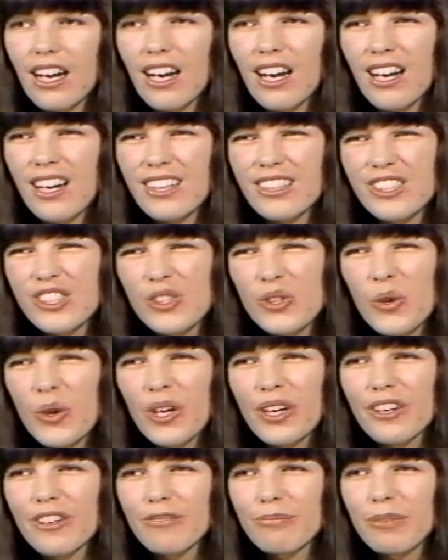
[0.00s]
Uh,
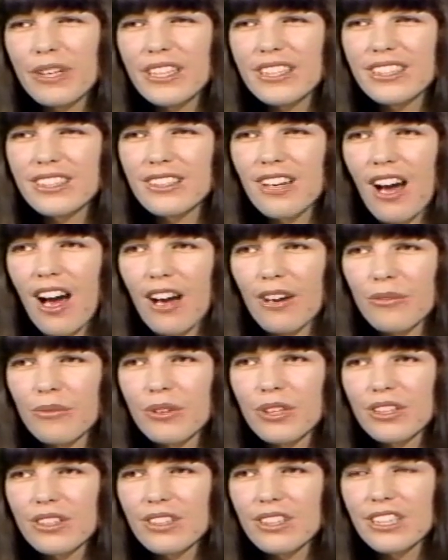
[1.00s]
sort of, but it's not
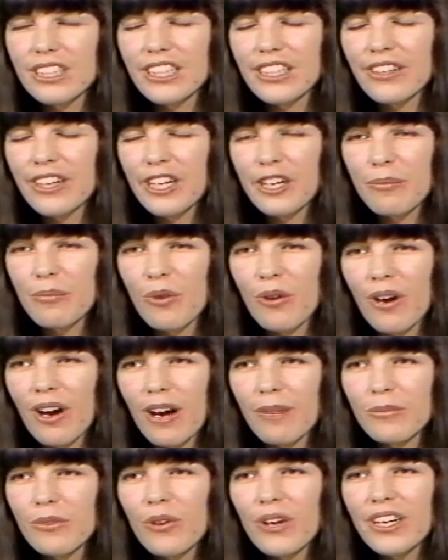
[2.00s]
real clear
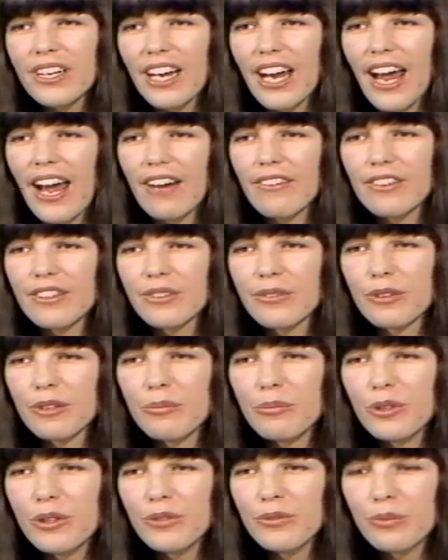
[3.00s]
anymore. I'm going to have it
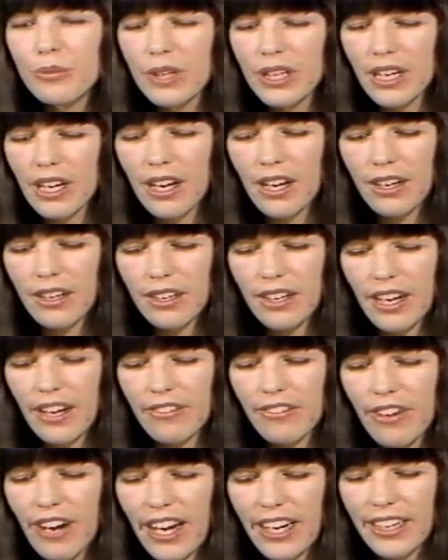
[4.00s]
removed
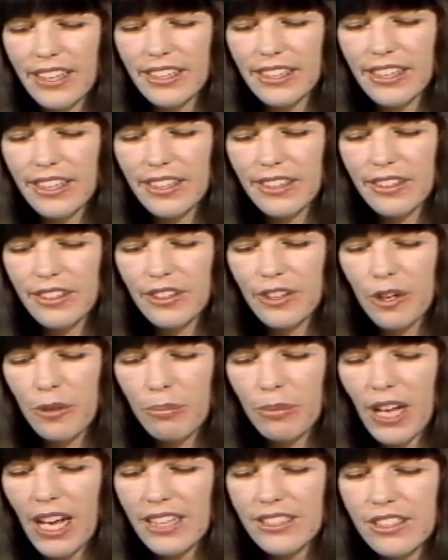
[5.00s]
whenever I can get, you
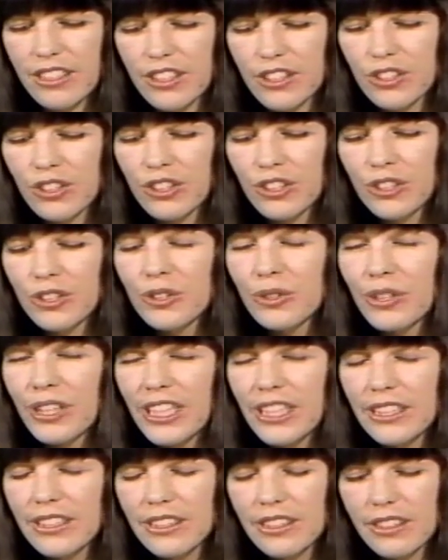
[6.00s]
know, plastic
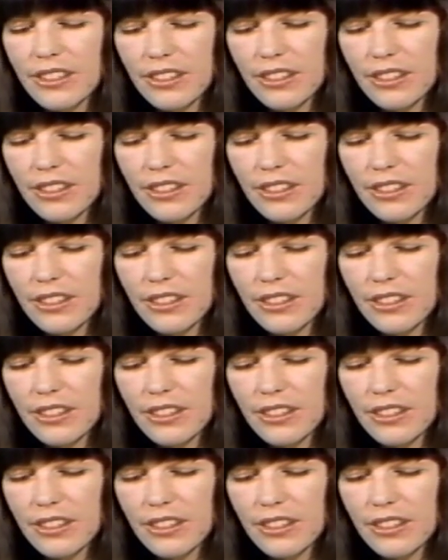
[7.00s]
surgery.